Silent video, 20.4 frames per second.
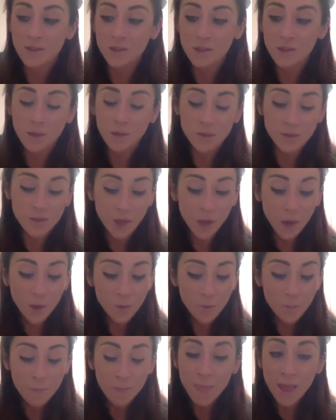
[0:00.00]
to.
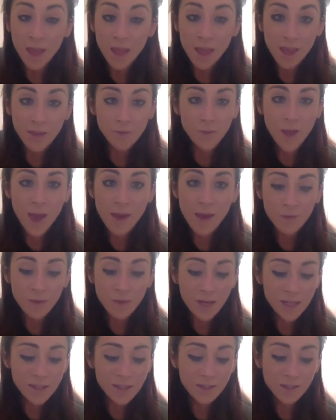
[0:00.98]
So if you
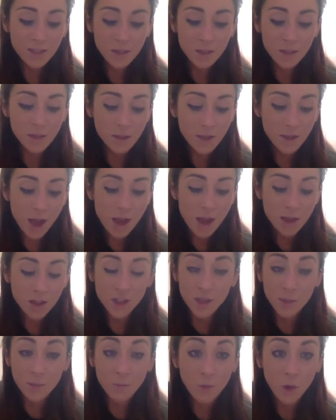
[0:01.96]
haven't listened to
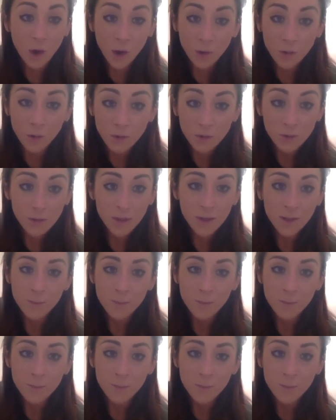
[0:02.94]
Jim Rohn,